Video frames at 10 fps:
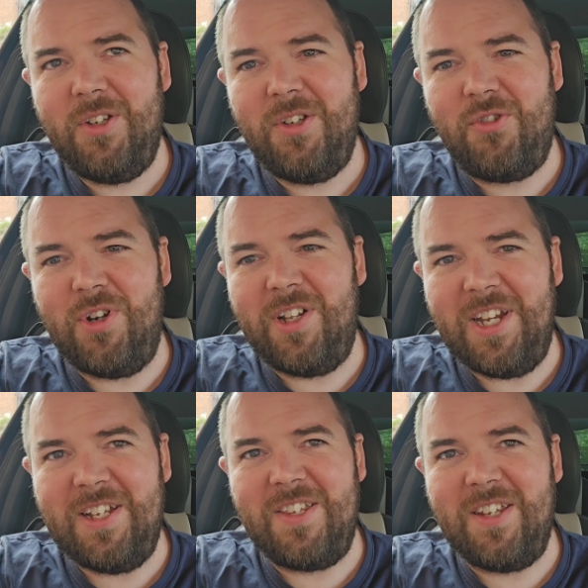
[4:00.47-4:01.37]
drill
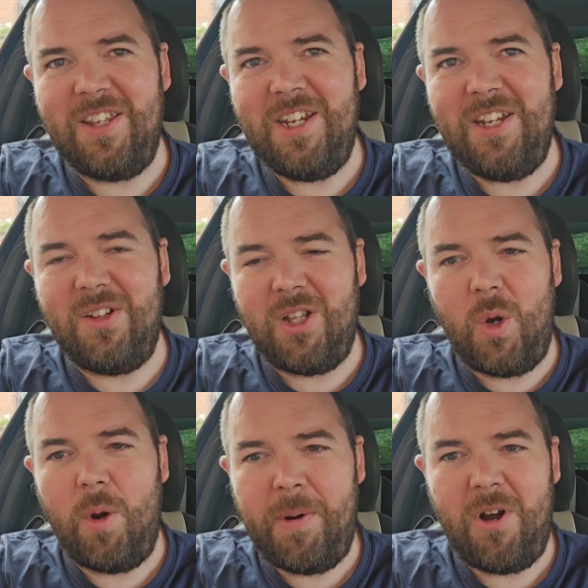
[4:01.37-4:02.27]
into the
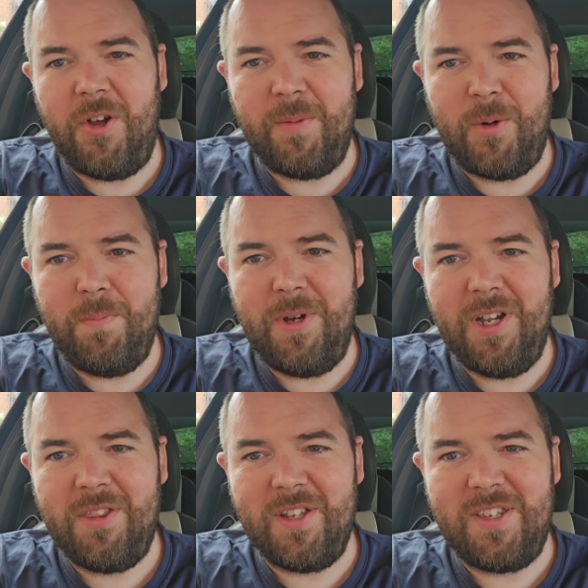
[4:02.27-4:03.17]
lower part of the bumper.
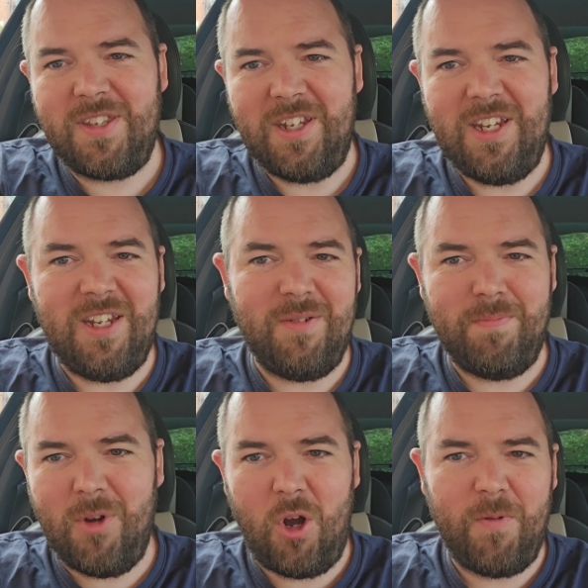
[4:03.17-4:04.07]
That's the
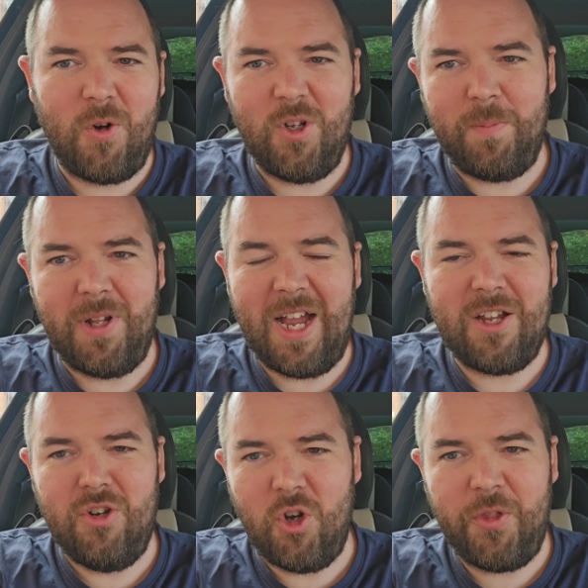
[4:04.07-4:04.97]
off-colour
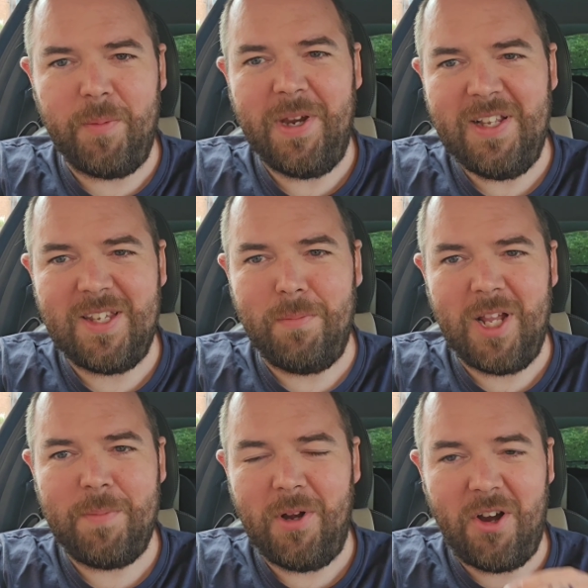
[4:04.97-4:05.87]
black, not the painted
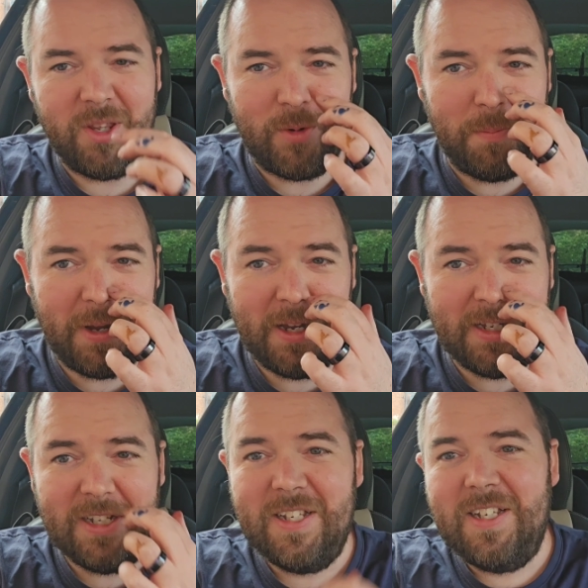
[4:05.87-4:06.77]
black part of the bumper.
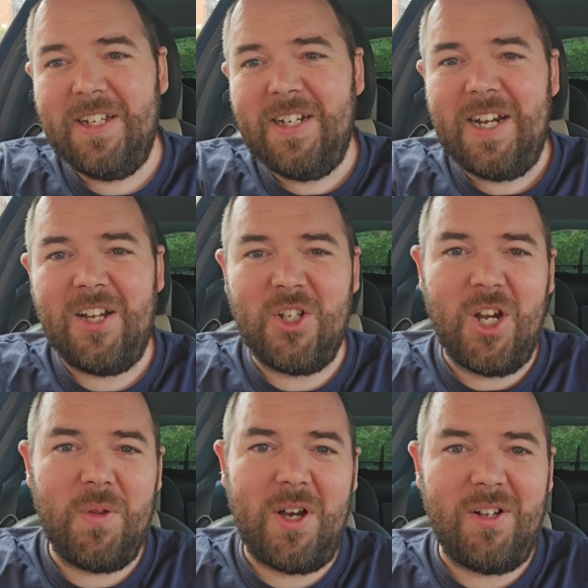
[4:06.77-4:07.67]
As you
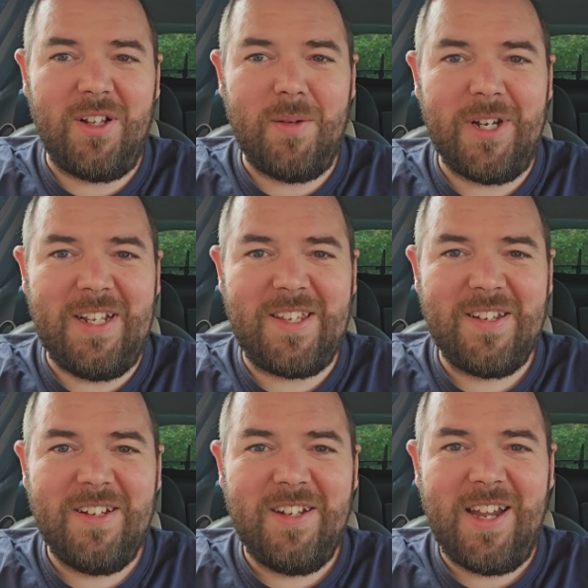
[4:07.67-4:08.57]
know, that'll eliminate
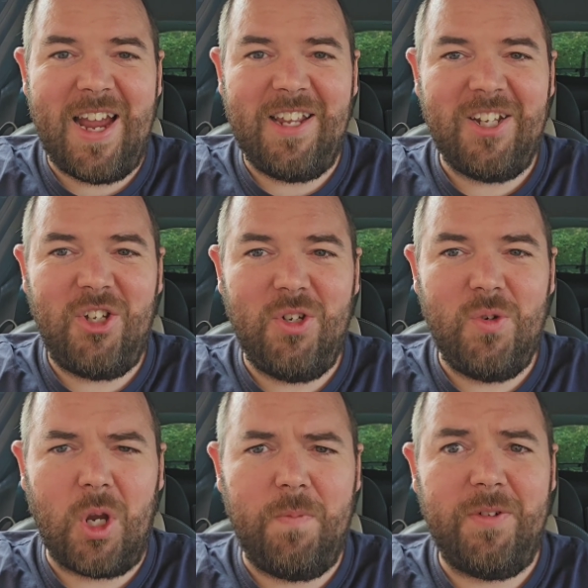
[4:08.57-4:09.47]
any
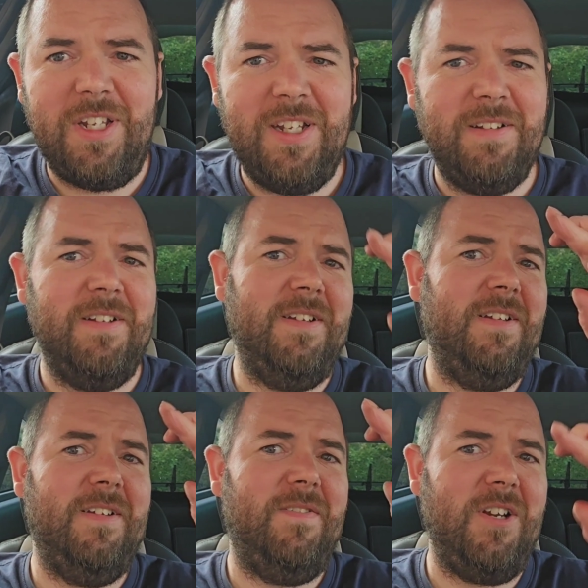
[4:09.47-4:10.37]
issues, hopefully,
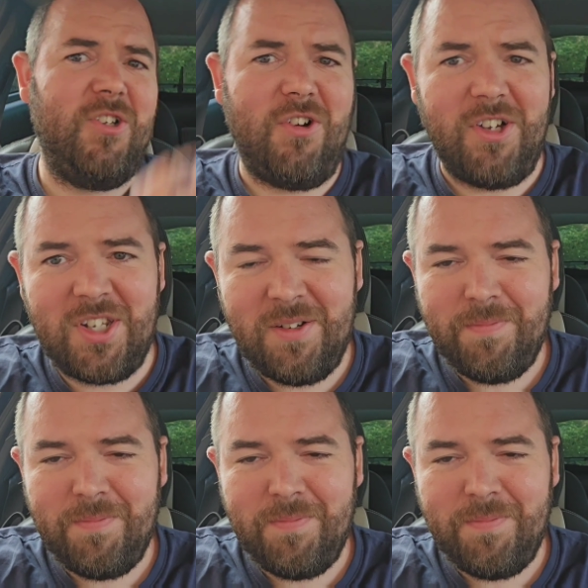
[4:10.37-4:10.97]
fingers crossed.